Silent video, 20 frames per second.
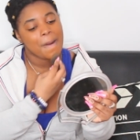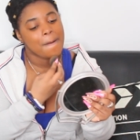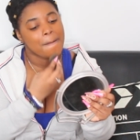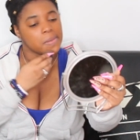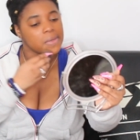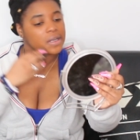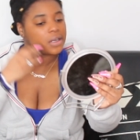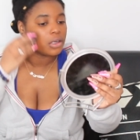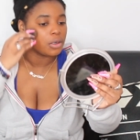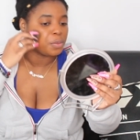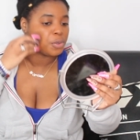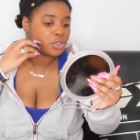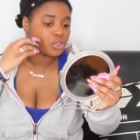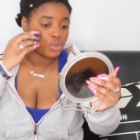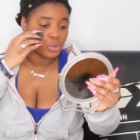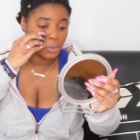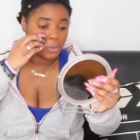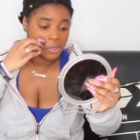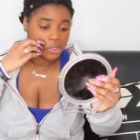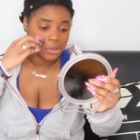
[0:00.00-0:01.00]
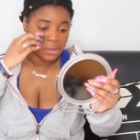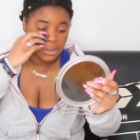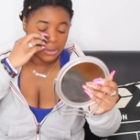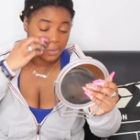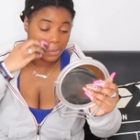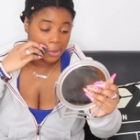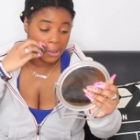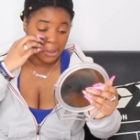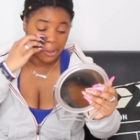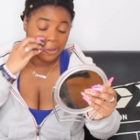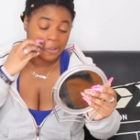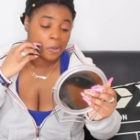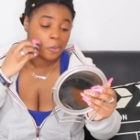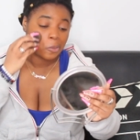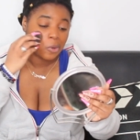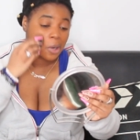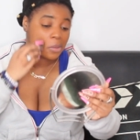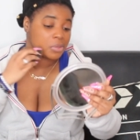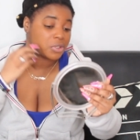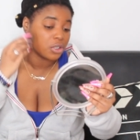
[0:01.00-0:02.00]
I'm not gonna put too much because I'm
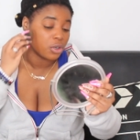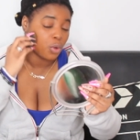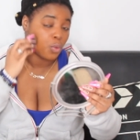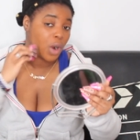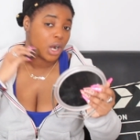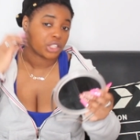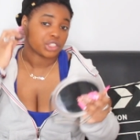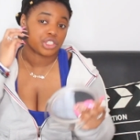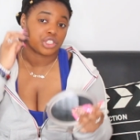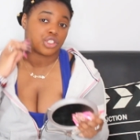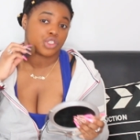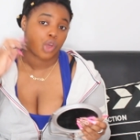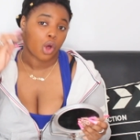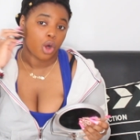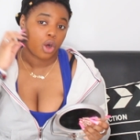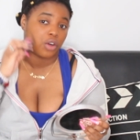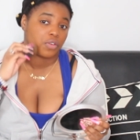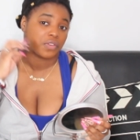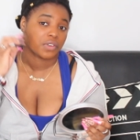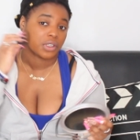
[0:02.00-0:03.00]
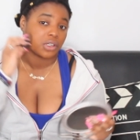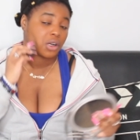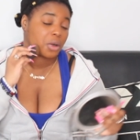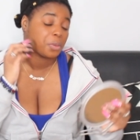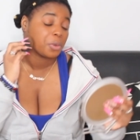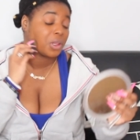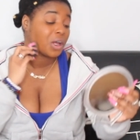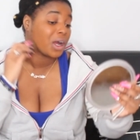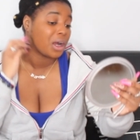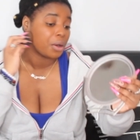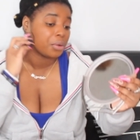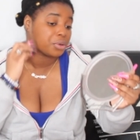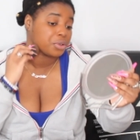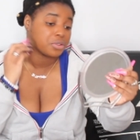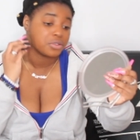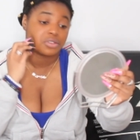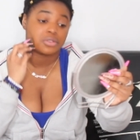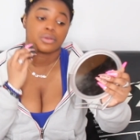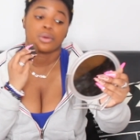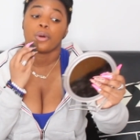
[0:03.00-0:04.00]
probably gonna wash this off in a couple
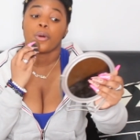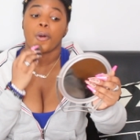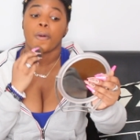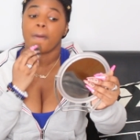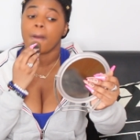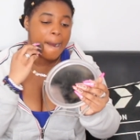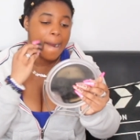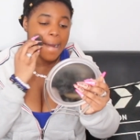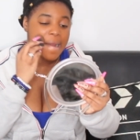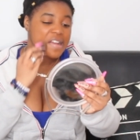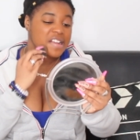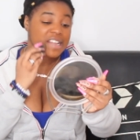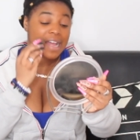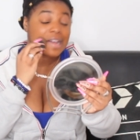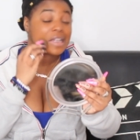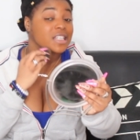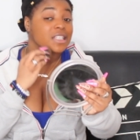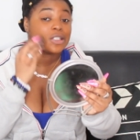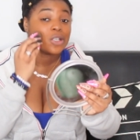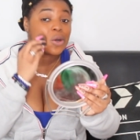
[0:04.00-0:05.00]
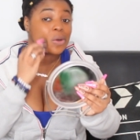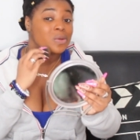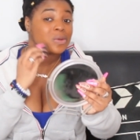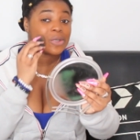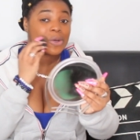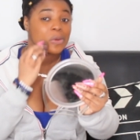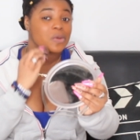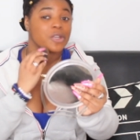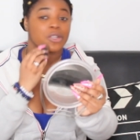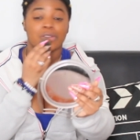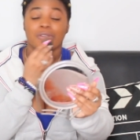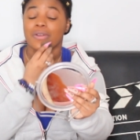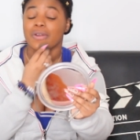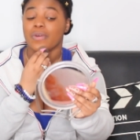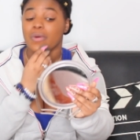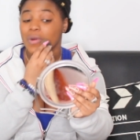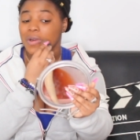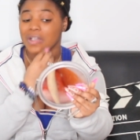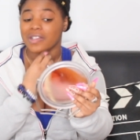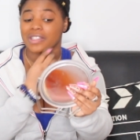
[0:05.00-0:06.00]
hours though. Cause I ain't going nowhere due to
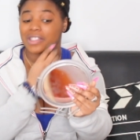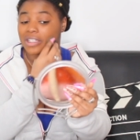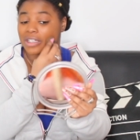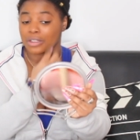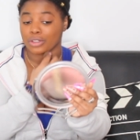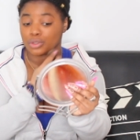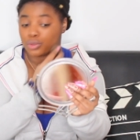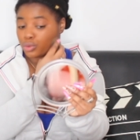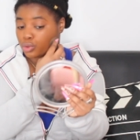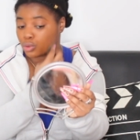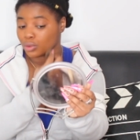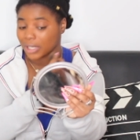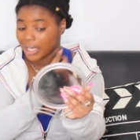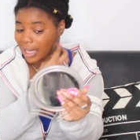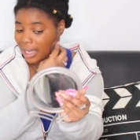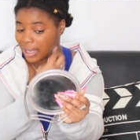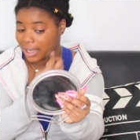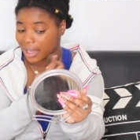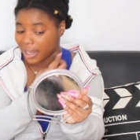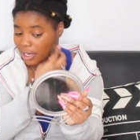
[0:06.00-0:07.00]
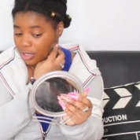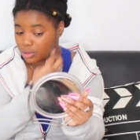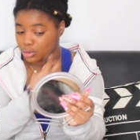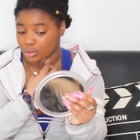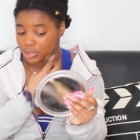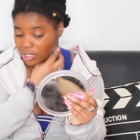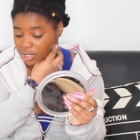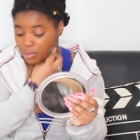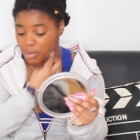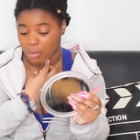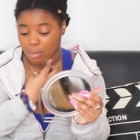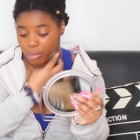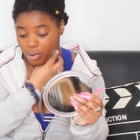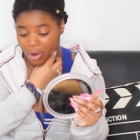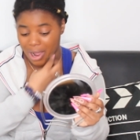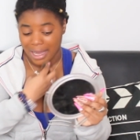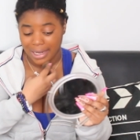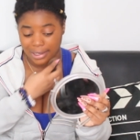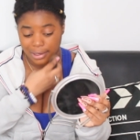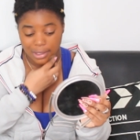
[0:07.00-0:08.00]
quarantine. No like keep on
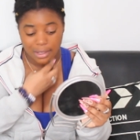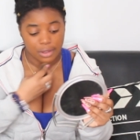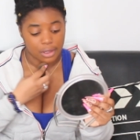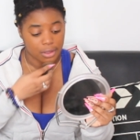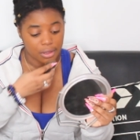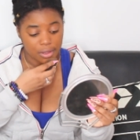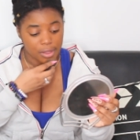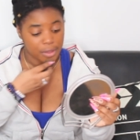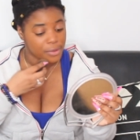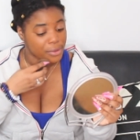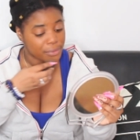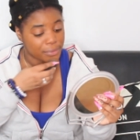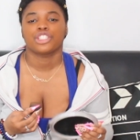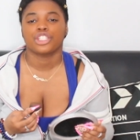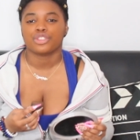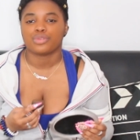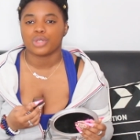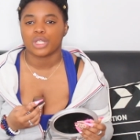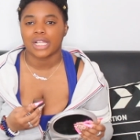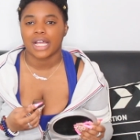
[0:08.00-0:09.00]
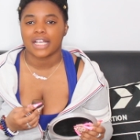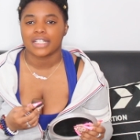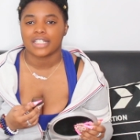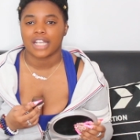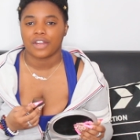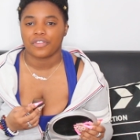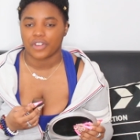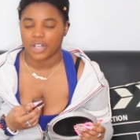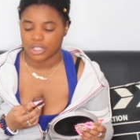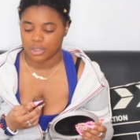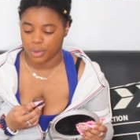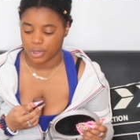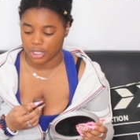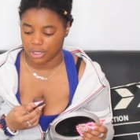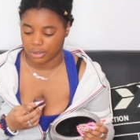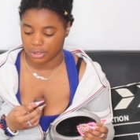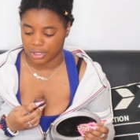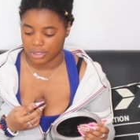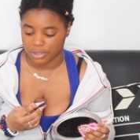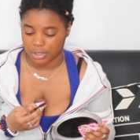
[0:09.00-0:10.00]
I I just realized that I forgot to put
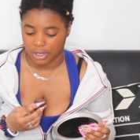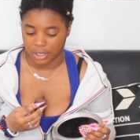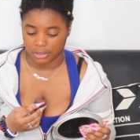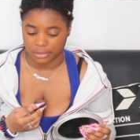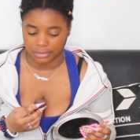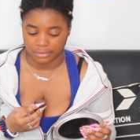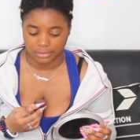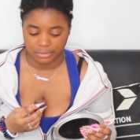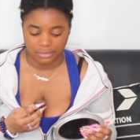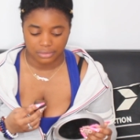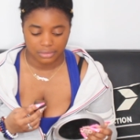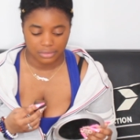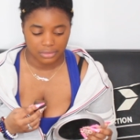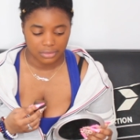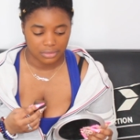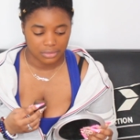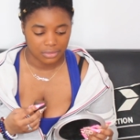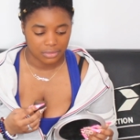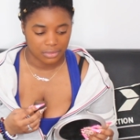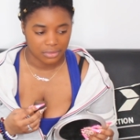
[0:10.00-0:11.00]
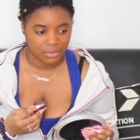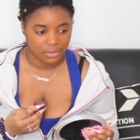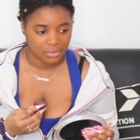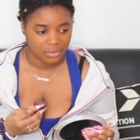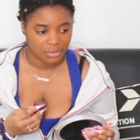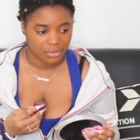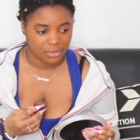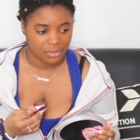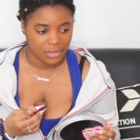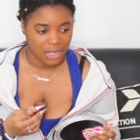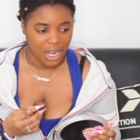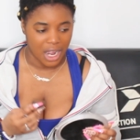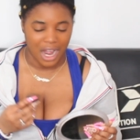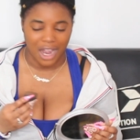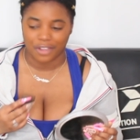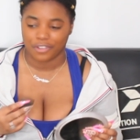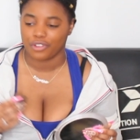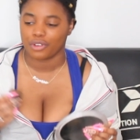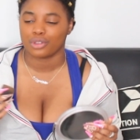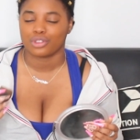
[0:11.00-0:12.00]
earrings on.
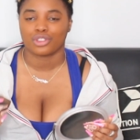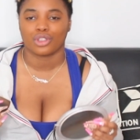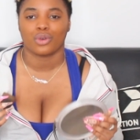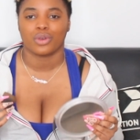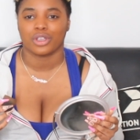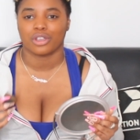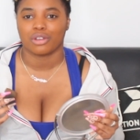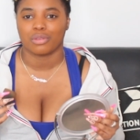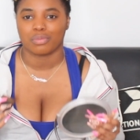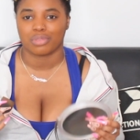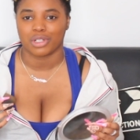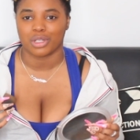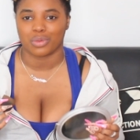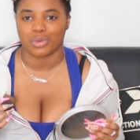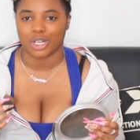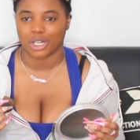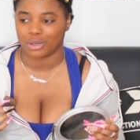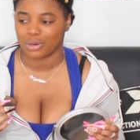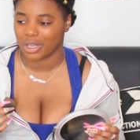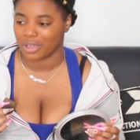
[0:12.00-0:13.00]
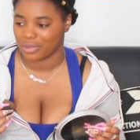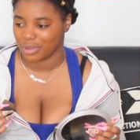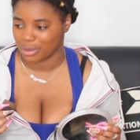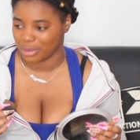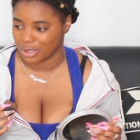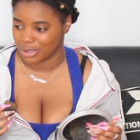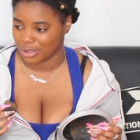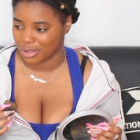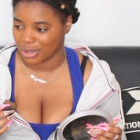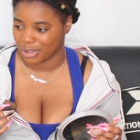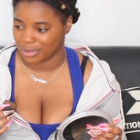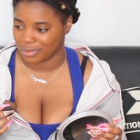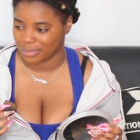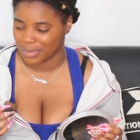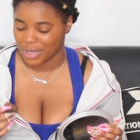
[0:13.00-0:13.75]
I feel so incomplete when I don't have earrings on.